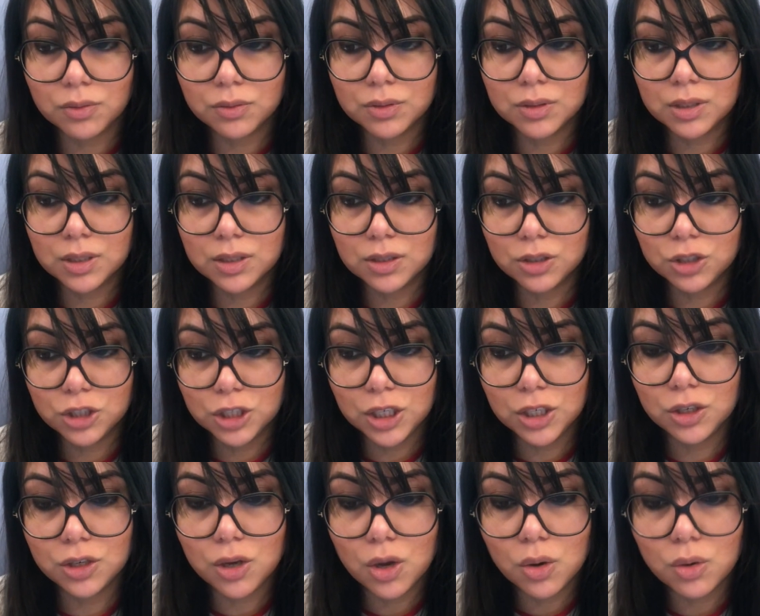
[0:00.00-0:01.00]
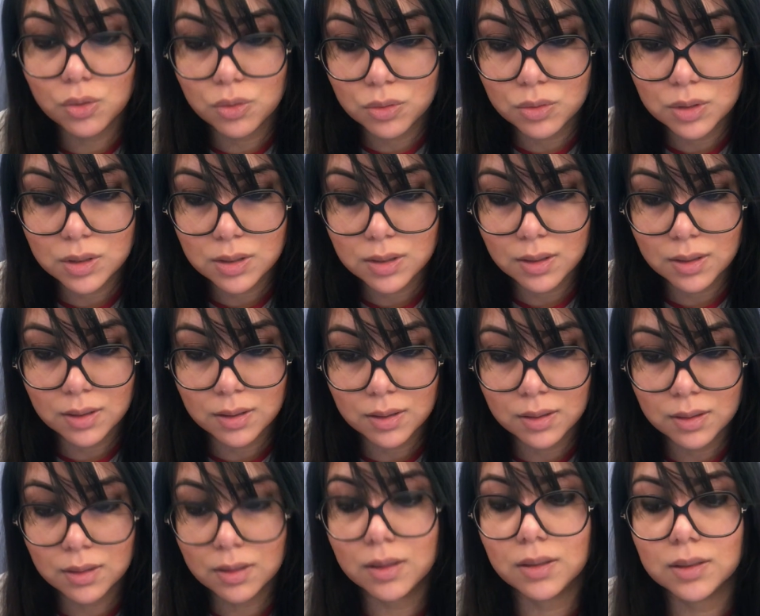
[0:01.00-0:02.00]
since she knows
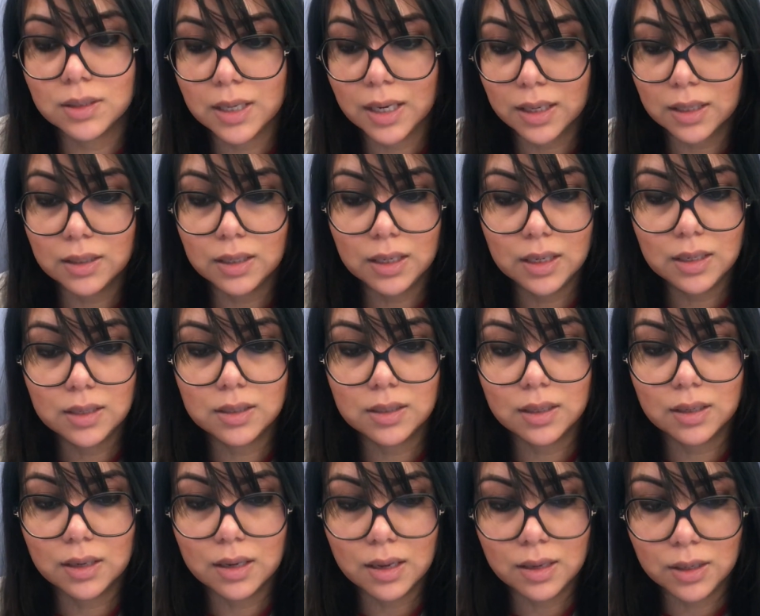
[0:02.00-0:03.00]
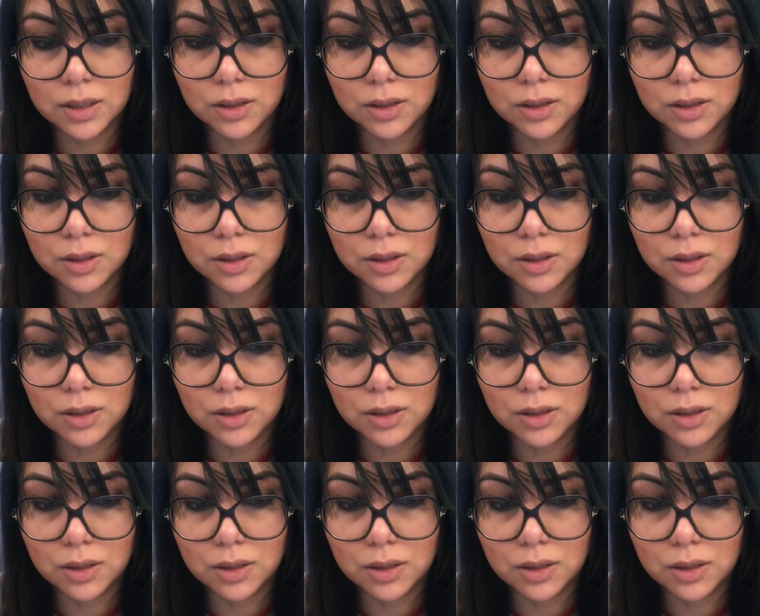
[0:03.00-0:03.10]
the techniques and,